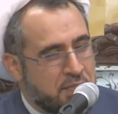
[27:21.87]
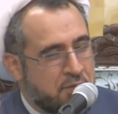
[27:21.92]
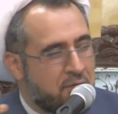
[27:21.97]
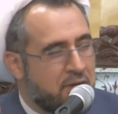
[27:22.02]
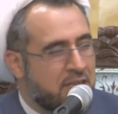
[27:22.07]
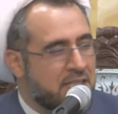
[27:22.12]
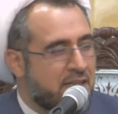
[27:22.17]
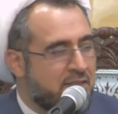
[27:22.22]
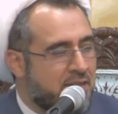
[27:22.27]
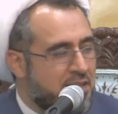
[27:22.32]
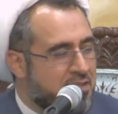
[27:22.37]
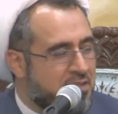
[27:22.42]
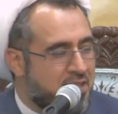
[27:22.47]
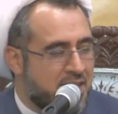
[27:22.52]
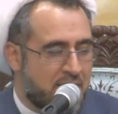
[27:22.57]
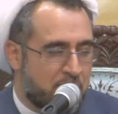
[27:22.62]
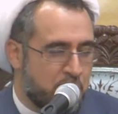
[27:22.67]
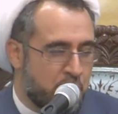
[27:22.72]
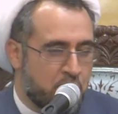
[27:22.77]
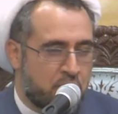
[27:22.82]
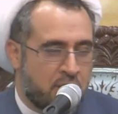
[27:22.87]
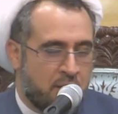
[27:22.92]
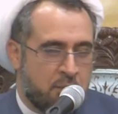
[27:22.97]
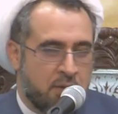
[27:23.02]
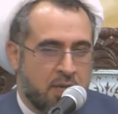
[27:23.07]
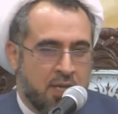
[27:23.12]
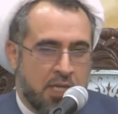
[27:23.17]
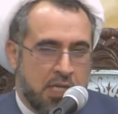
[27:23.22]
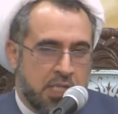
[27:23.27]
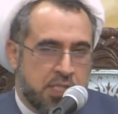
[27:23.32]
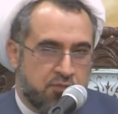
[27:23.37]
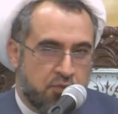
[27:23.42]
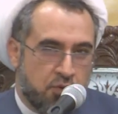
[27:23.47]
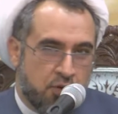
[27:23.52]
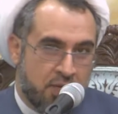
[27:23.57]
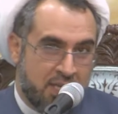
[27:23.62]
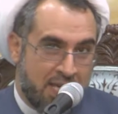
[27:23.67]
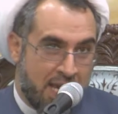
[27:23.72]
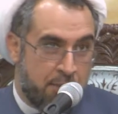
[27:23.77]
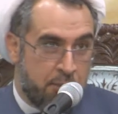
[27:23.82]
Whatever term you come, it's for
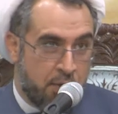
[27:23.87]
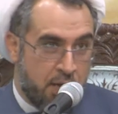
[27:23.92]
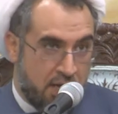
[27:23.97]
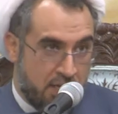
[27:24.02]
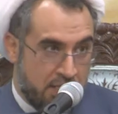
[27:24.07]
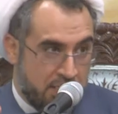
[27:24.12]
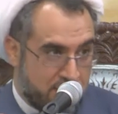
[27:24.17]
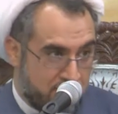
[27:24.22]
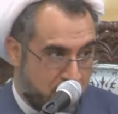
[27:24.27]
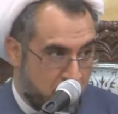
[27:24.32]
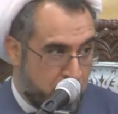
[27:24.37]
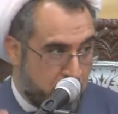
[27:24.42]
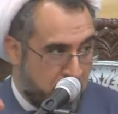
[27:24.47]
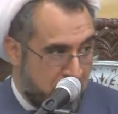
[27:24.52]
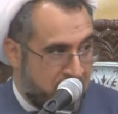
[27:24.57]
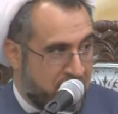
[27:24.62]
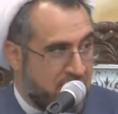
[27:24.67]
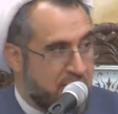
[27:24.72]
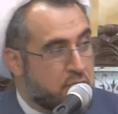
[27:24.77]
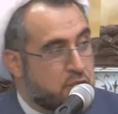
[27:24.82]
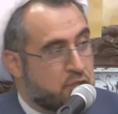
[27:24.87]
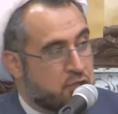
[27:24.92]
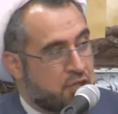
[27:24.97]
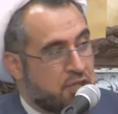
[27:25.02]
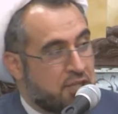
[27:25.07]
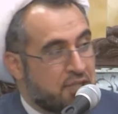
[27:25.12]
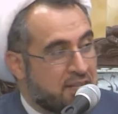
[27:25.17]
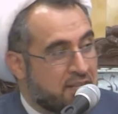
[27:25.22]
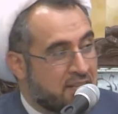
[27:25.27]
kamal, it's for perfection.